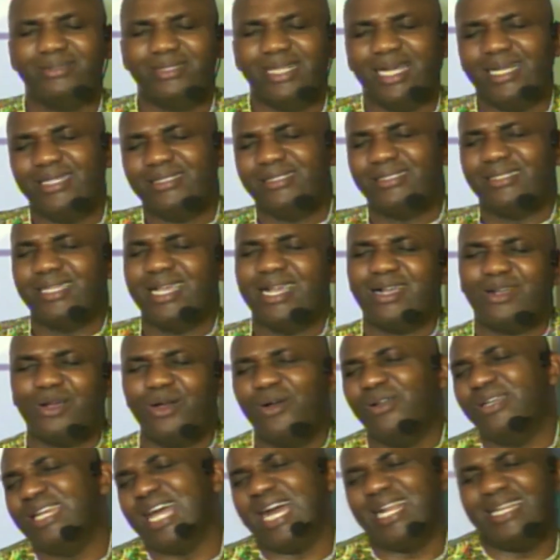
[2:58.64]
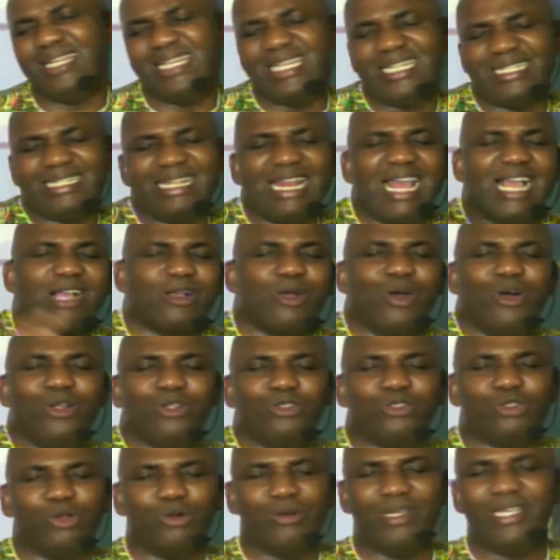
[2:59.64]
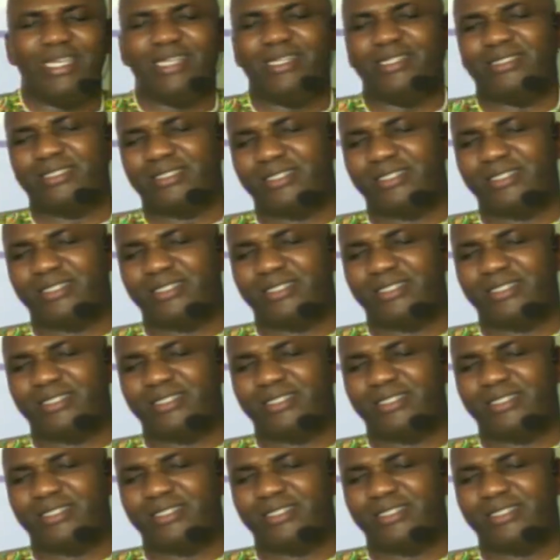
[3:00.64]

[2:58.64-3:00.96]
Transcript: The second that is like unto it.